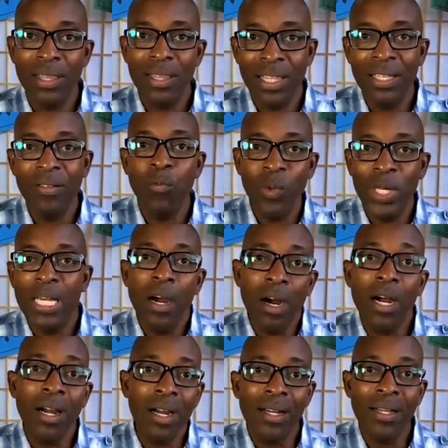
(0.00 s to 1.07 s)
that we
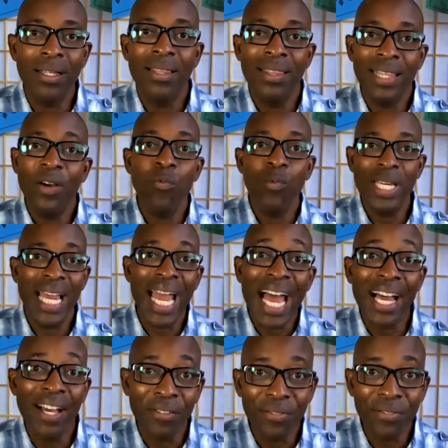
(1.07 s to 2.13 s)
are, that we
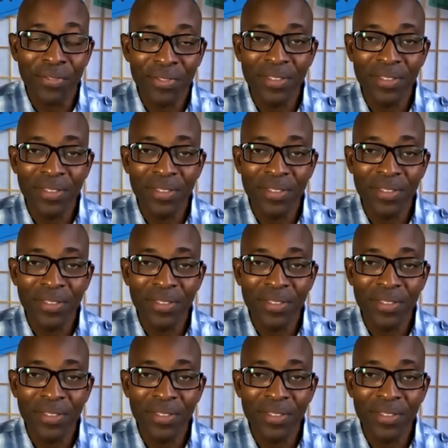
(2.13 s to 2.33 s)
have,